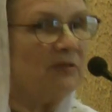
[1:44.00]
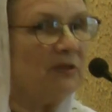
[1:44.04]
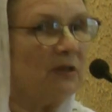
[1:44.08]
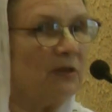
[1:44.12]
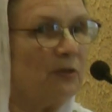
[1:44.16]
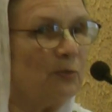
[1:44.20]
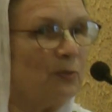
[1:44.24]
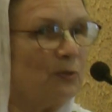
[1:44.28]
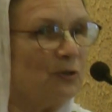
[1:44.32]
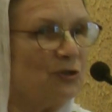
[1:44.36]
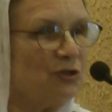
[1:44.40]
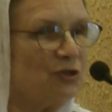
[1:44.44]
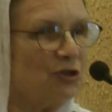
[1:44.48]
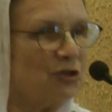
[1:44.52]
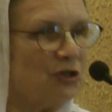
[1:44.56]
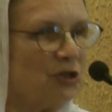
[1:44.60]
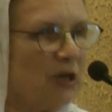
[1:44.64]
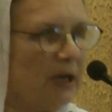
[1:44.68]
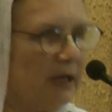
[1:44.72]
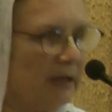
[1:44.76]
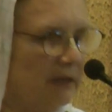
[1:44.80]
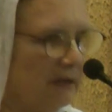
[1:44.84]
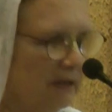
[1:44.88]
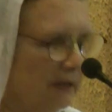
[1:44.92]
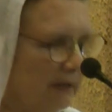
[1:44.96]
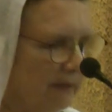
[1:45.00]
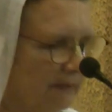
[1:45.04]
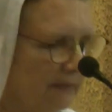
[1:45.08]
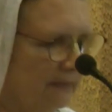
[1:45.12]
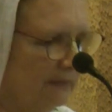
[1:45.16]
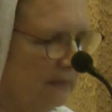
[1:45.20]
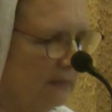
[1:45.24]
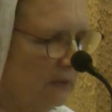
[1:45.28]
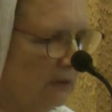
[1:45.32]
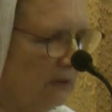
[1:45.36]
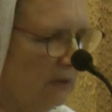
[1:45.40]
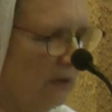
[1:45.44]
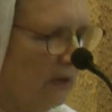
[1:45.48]
says we should chant it
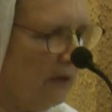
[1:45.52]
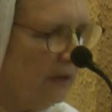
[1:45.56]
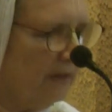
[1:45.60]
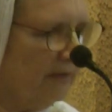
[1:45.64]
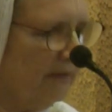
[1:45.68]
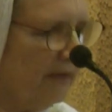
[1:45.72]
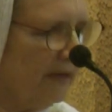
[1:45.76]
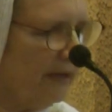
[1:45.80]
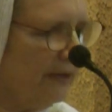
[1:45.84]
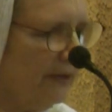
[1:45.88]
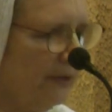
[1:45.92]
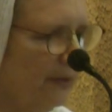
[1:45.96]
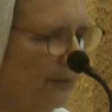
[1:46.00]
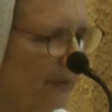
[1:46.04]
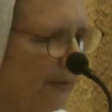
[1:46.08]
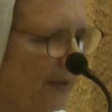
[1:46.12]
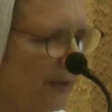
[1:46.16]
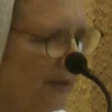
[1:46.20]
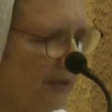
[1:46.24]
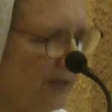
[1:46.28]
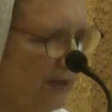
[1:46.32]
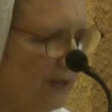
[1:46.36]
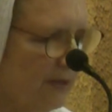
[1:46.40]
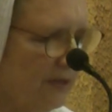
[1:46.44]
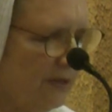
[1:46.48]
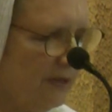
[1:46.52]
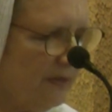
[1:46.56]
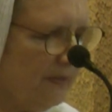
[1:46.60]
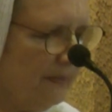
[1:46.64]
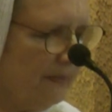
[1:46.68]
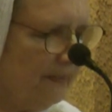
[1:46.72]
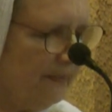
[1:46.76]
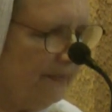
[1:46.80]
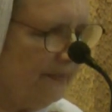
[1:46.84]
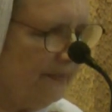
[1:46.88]
on a regular basis.